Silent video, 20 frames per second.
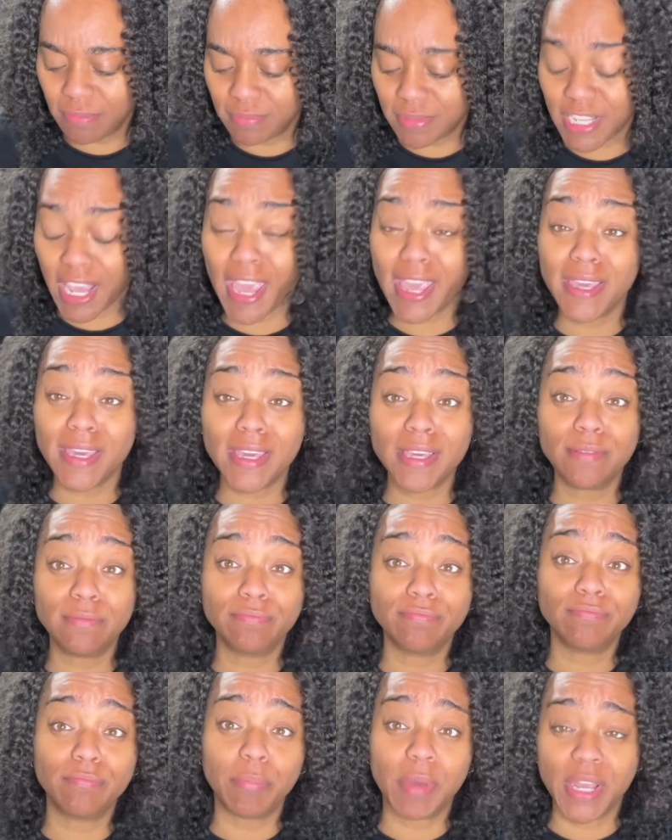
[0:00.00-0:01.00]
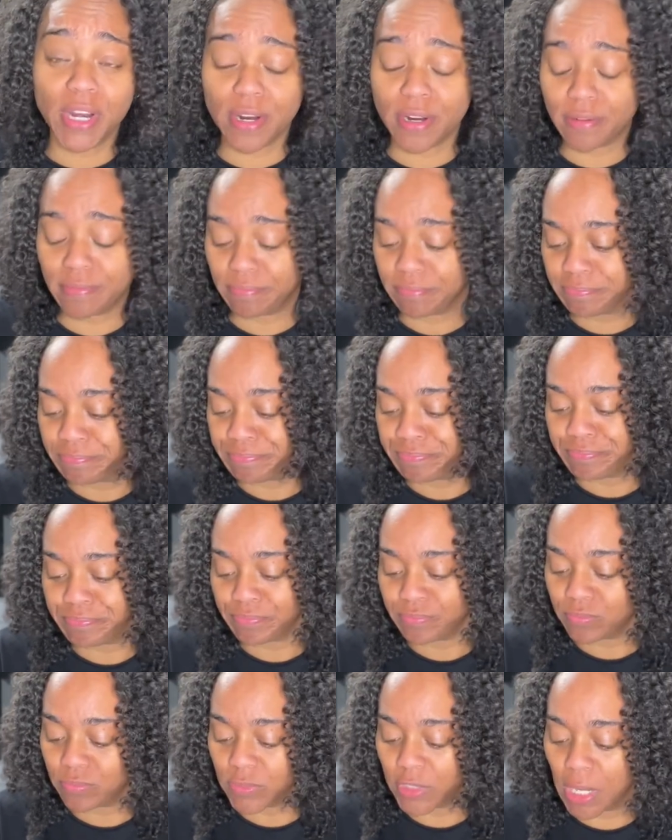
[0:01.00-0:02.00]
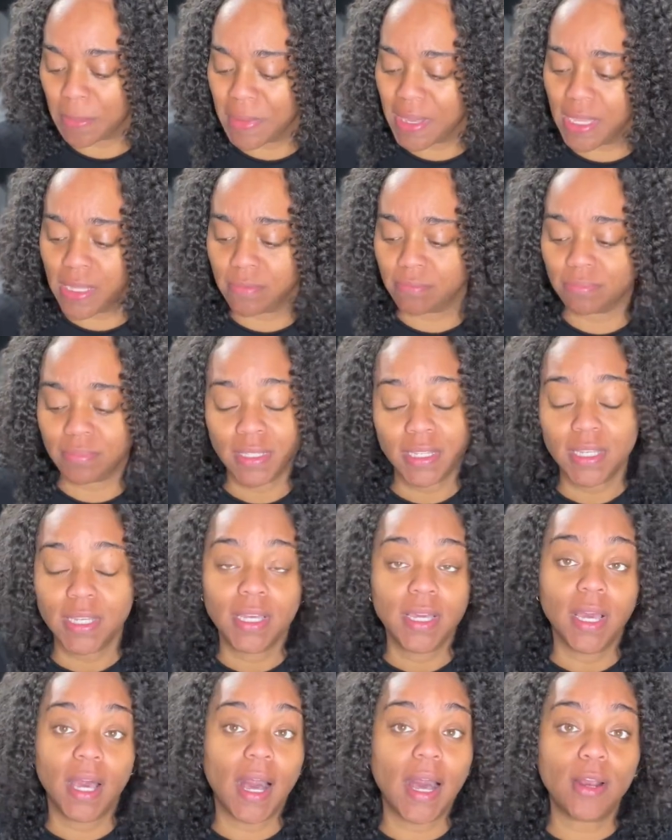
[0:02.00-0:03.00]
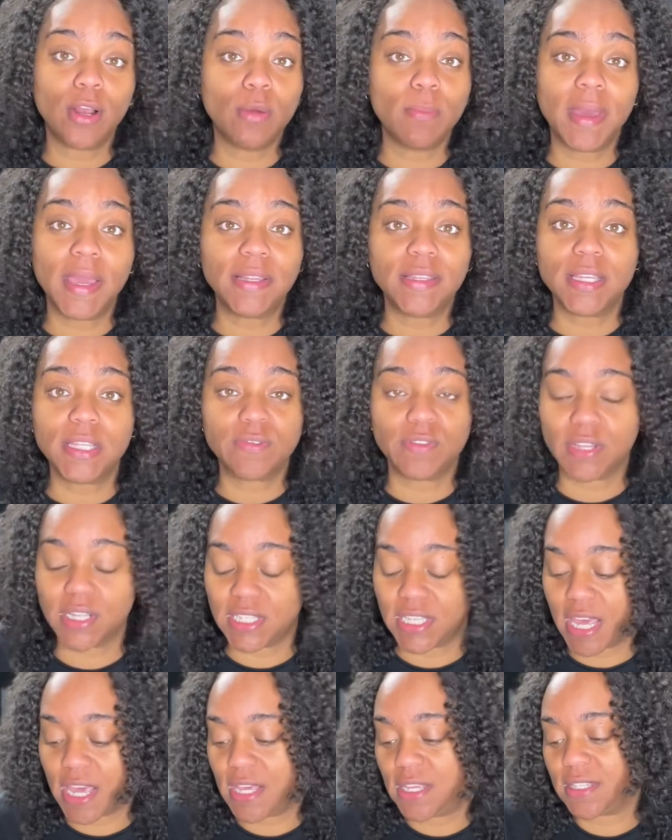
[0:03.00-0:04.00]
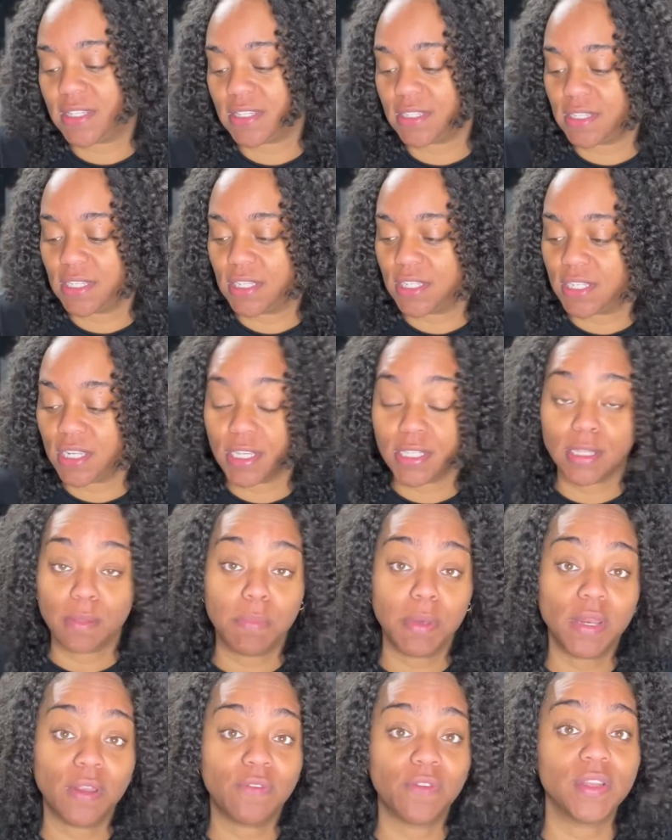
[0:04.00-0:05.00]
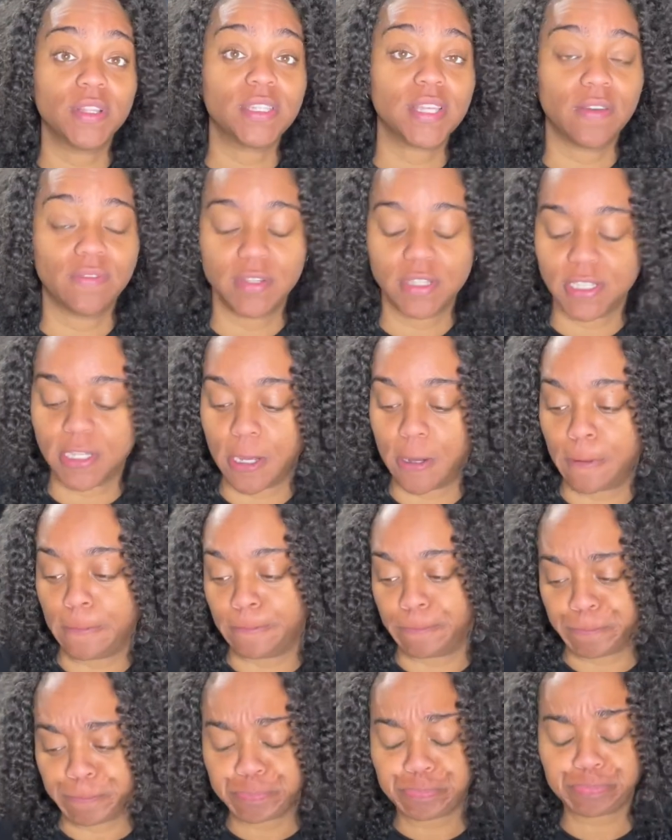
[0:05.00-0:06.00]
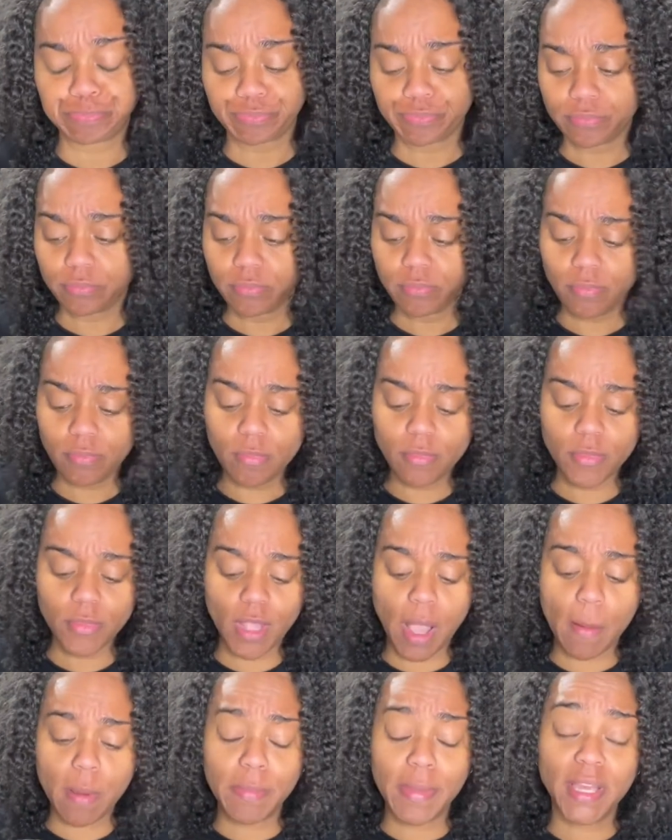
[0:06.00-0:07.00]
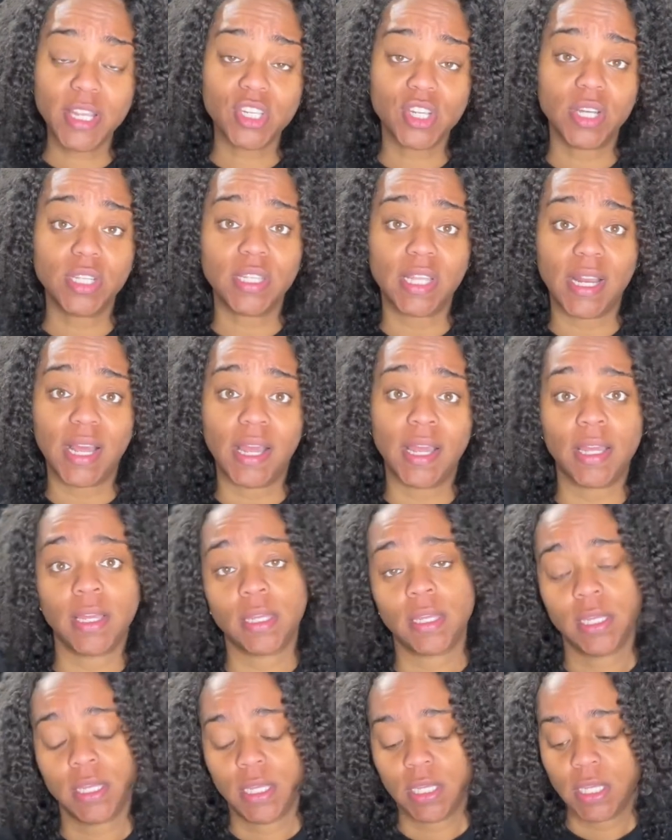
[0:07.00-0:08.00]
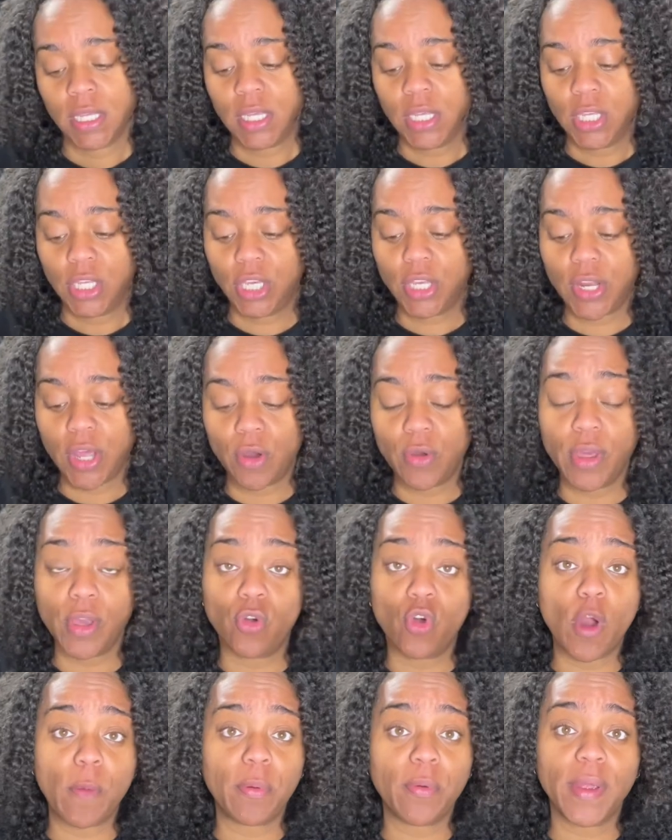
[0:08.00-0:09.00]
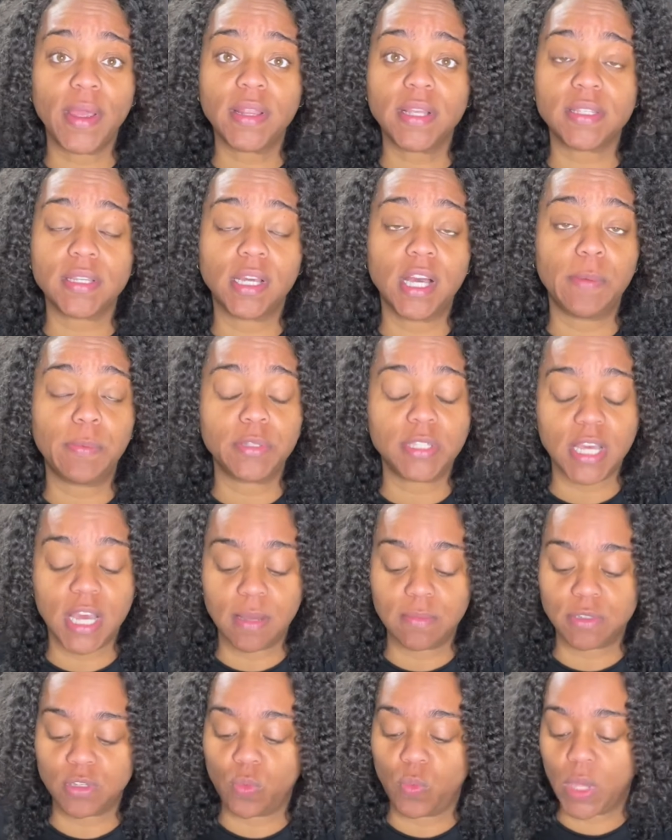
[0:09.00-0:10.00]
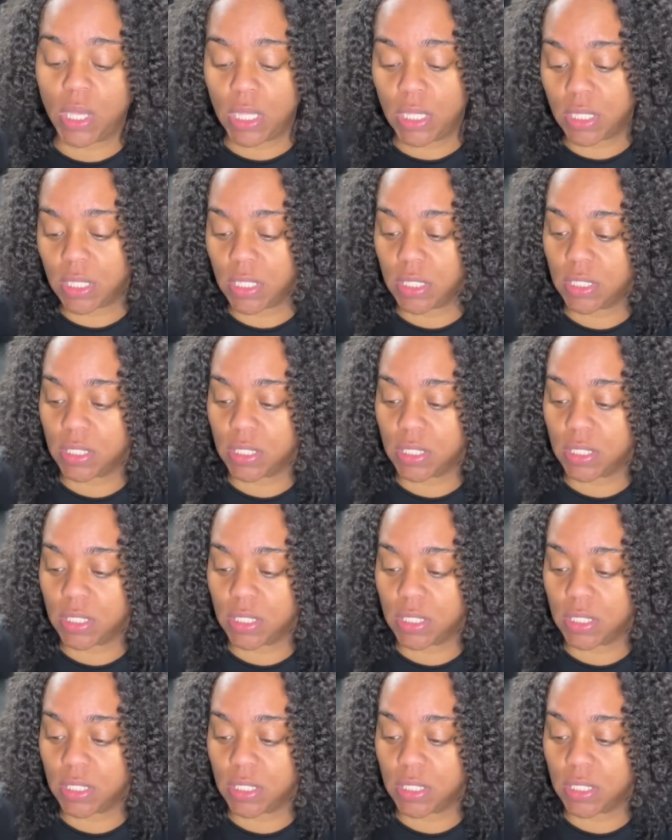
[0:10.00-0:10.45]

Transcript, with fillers: Tangy, bitter. I mean, I don't make these for the taste. It's just the benefits of it. So I'm gonna make sure that I, you know, incorporate this a couple times a week,